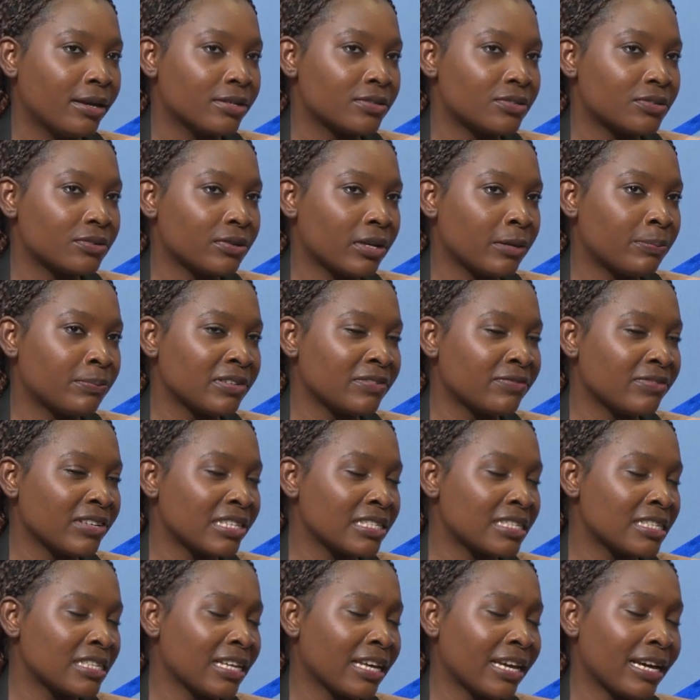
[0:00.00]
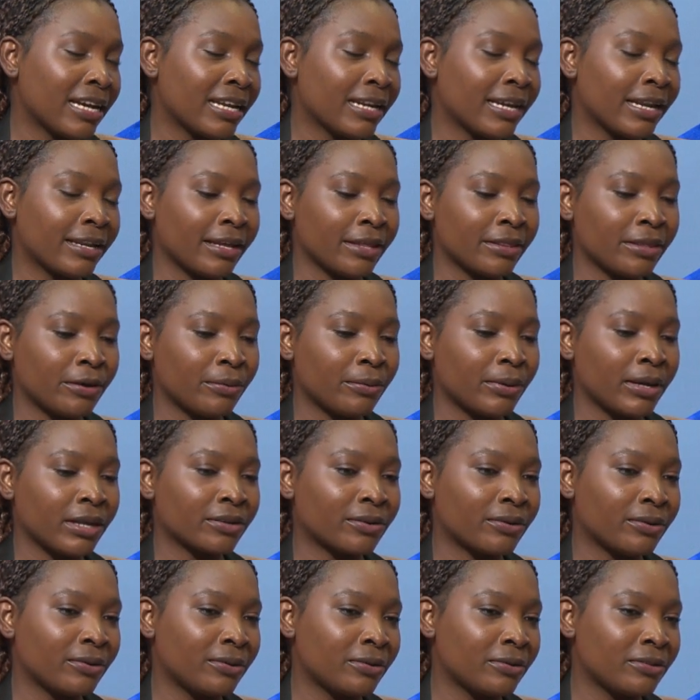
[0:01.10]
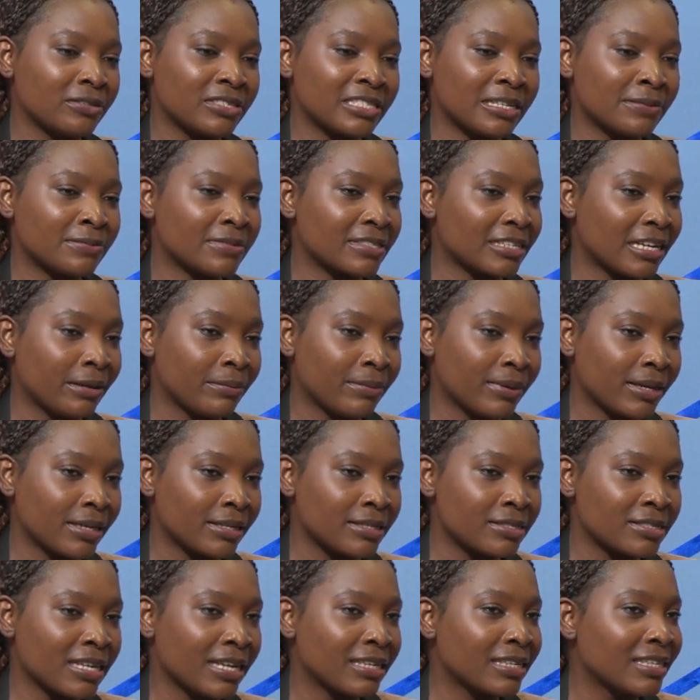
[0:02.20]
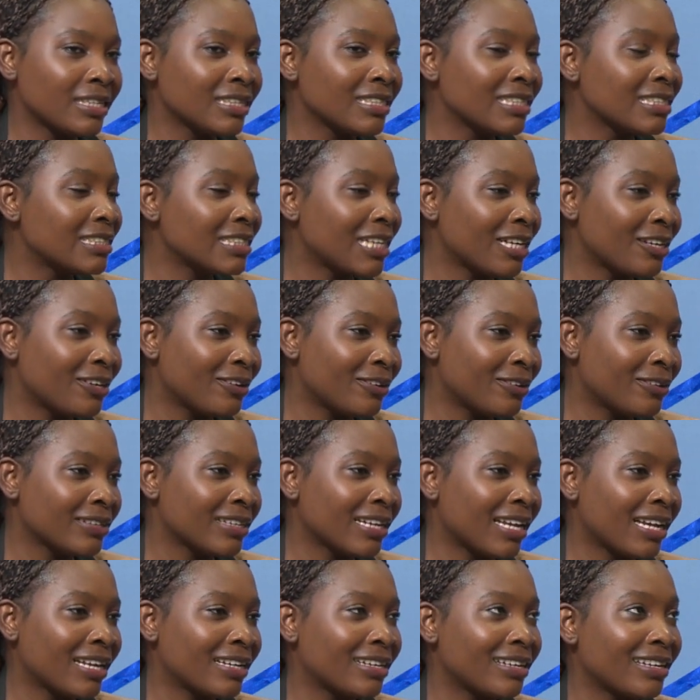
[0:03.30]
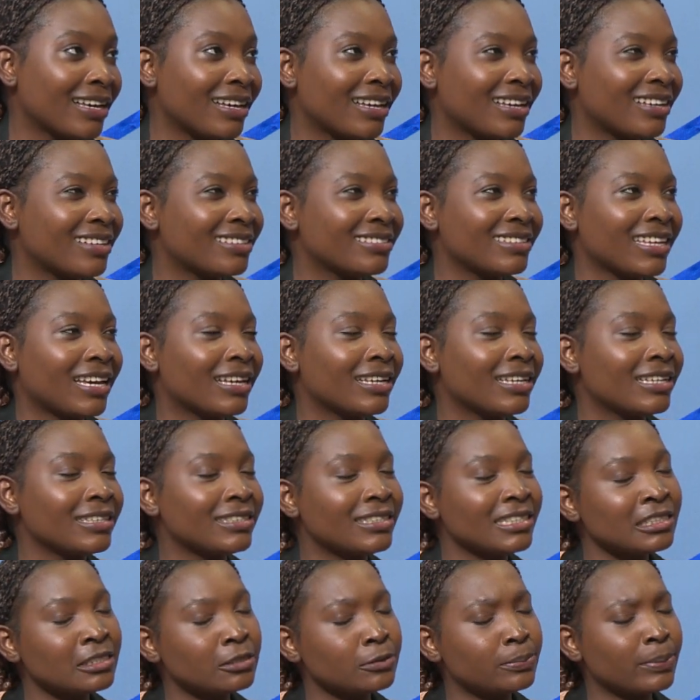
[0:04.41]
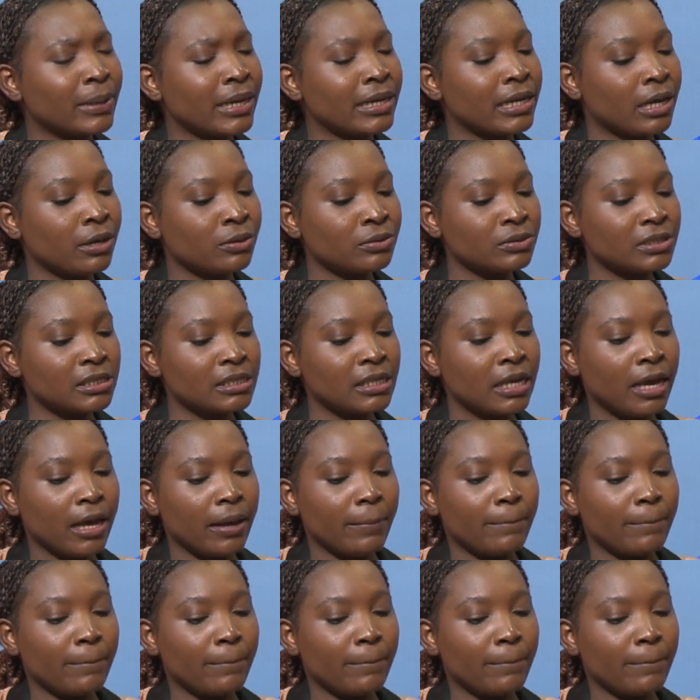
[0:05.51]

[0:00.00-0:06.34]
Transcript: So I previously had another one called the Subscribers. I did it alone, and uh, yeah, it didn't pan out.